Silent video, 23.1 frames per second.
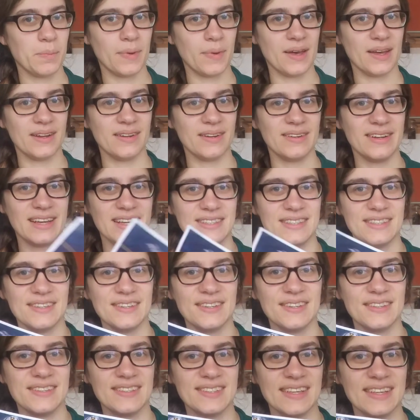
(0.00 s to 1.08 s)
But as you
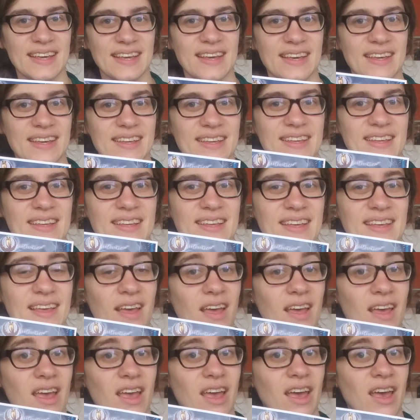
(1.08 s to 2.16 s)
can see,
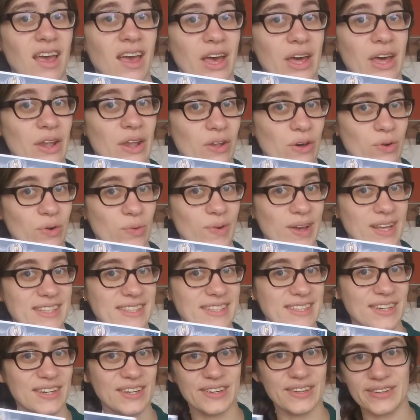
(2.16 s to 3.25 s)
a long way
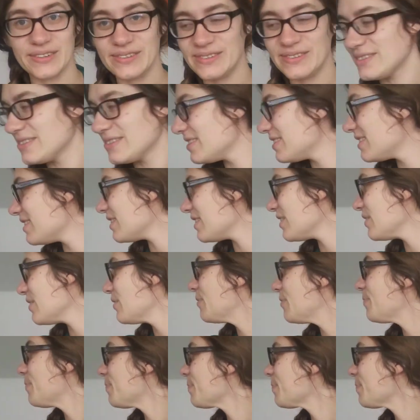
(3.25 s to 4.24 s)
to go, so